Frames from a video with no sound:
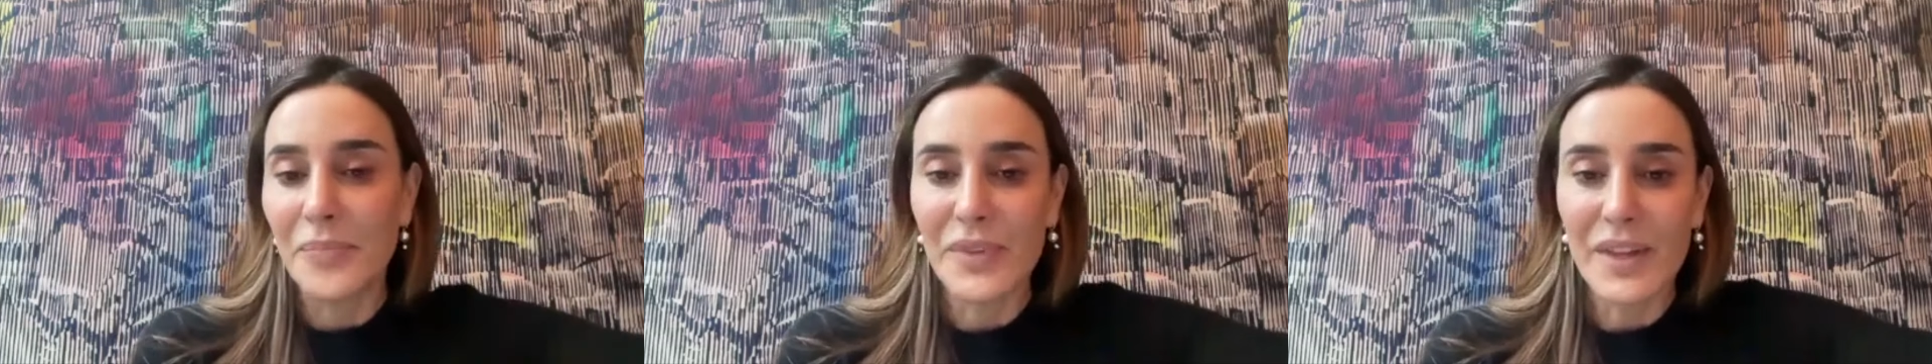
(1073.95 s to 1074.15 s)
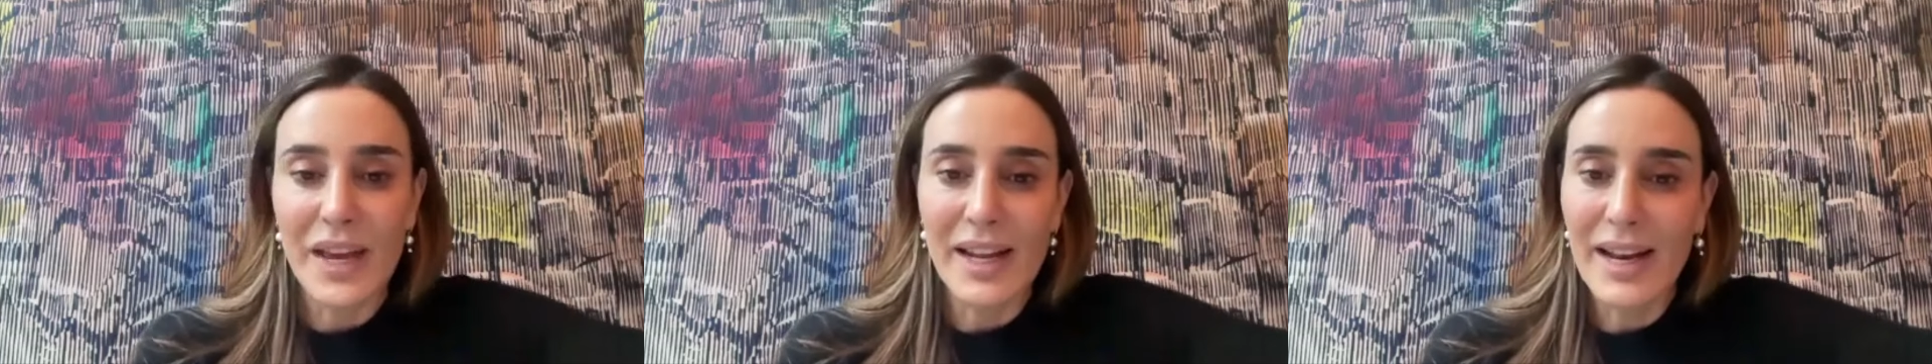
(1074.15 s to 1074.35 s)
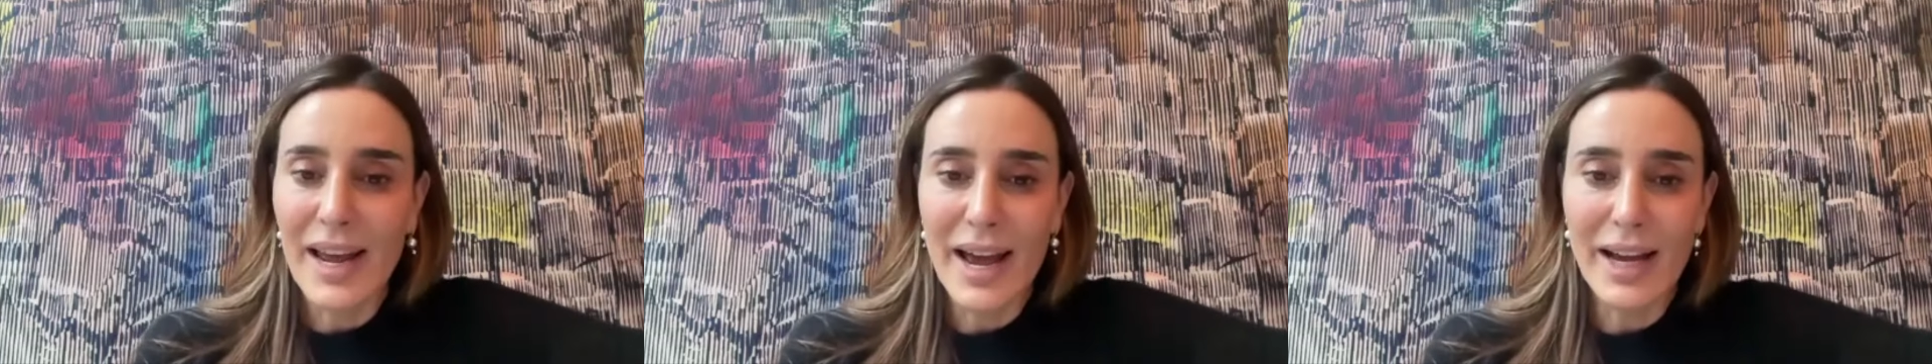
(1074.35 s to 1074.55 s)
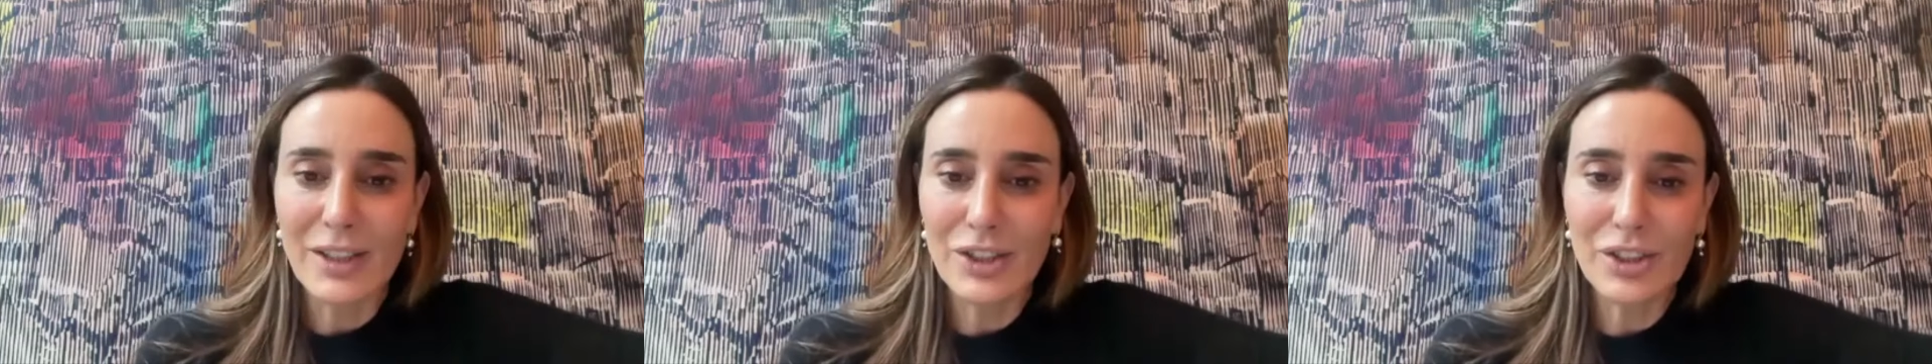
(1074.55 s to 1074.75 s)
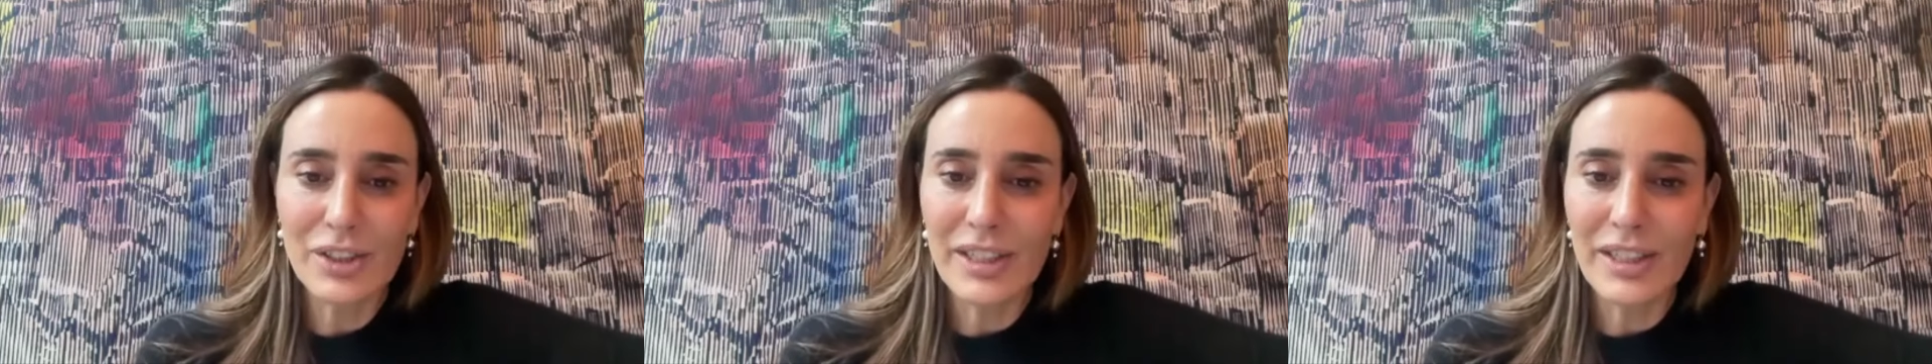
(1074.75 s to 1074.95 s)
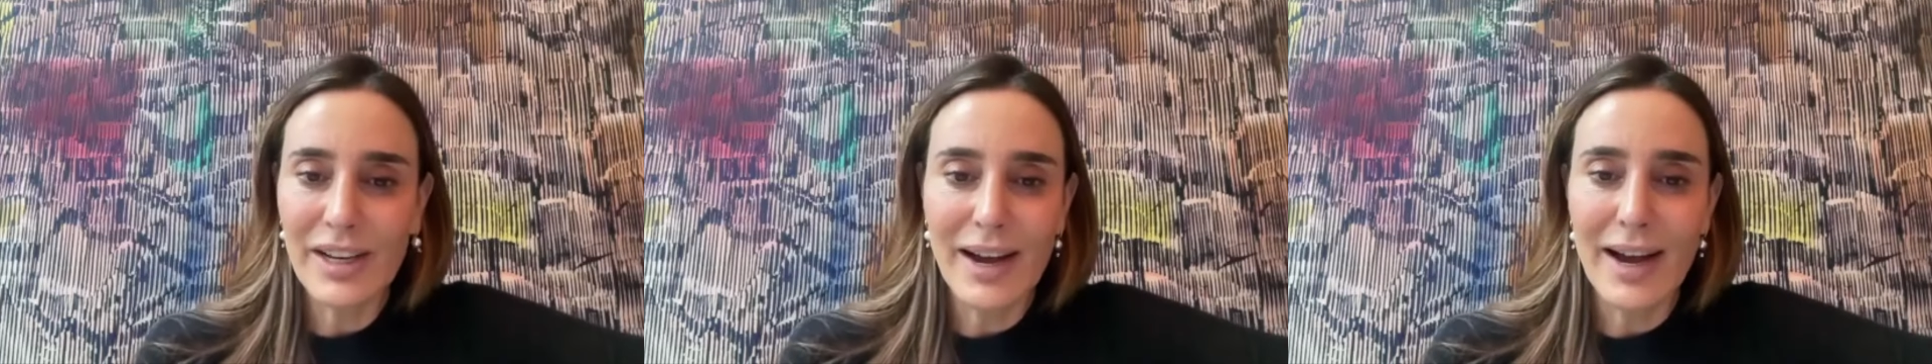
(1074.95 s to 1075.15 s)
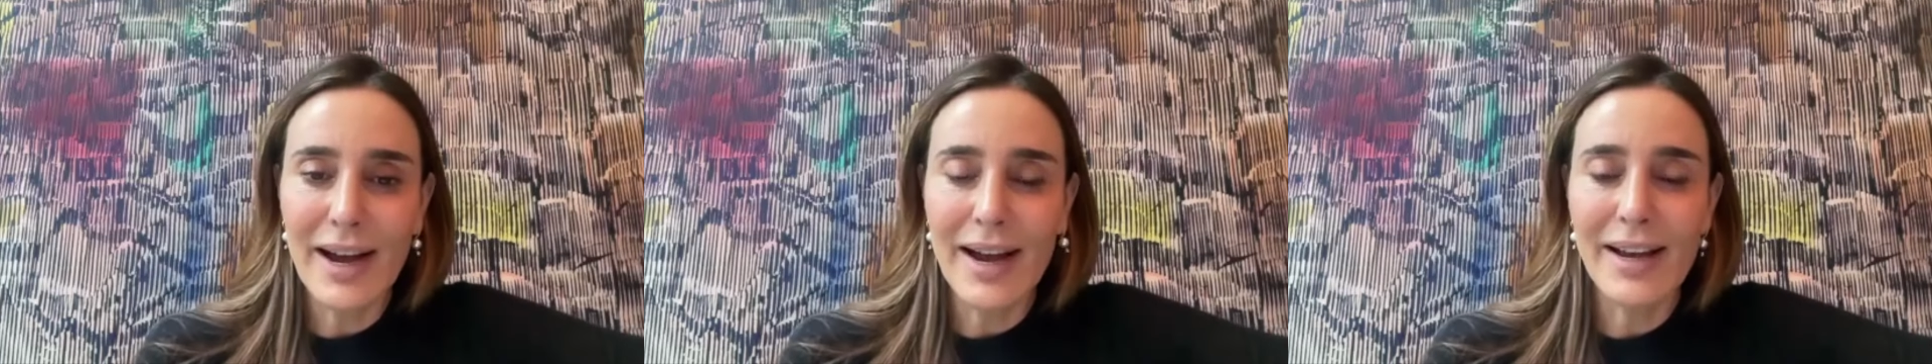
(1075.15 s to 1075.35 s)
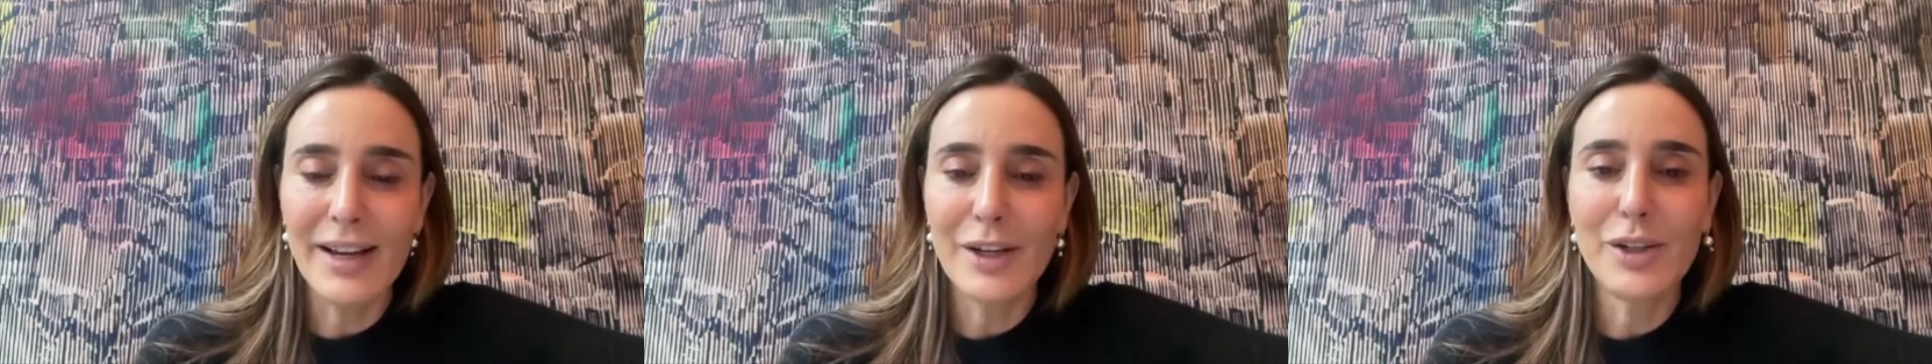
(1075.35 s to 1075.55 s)
And actually,
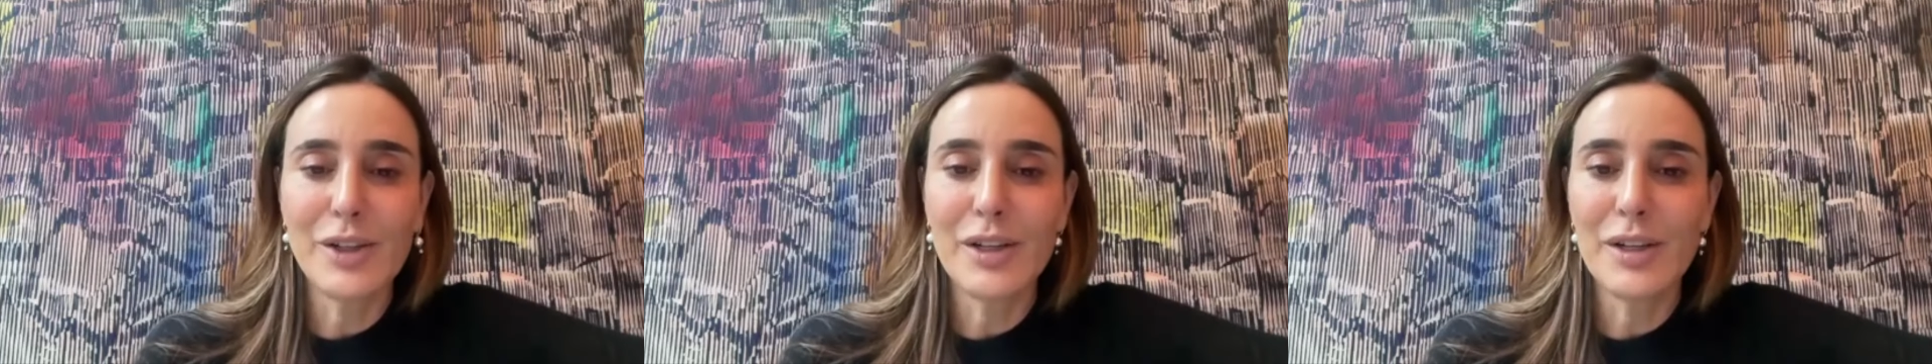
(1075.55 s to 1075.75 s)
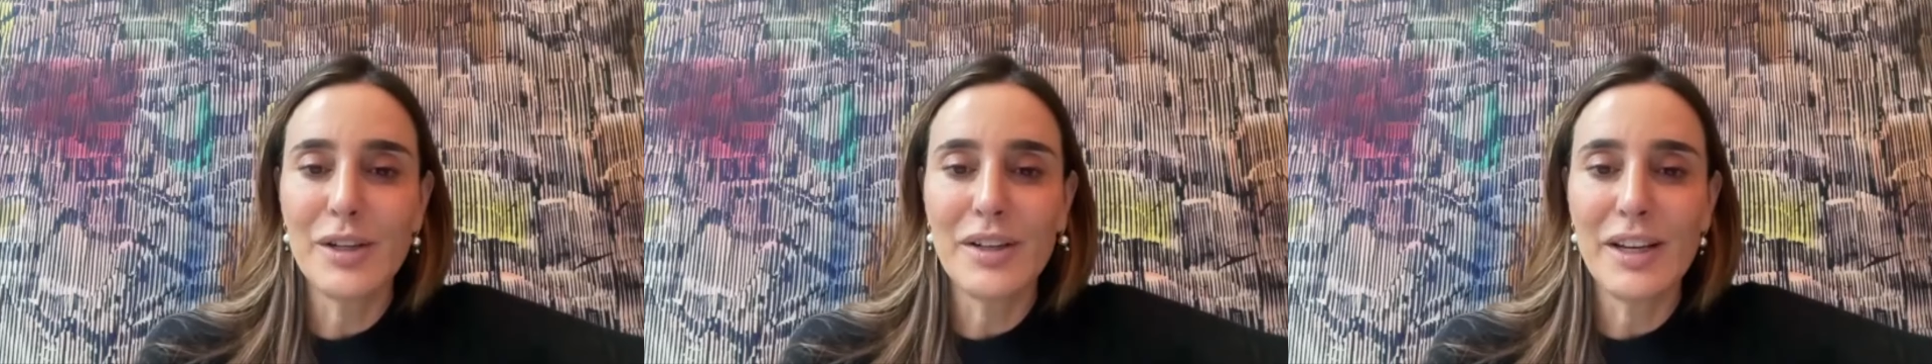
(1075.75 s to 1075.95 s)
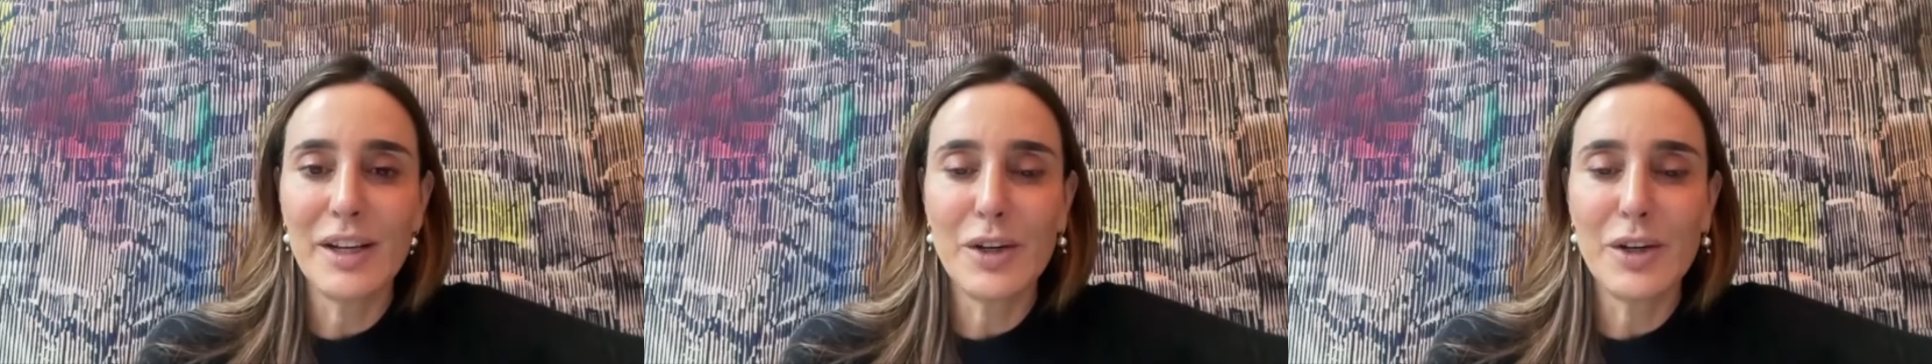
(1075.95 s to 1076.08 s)
it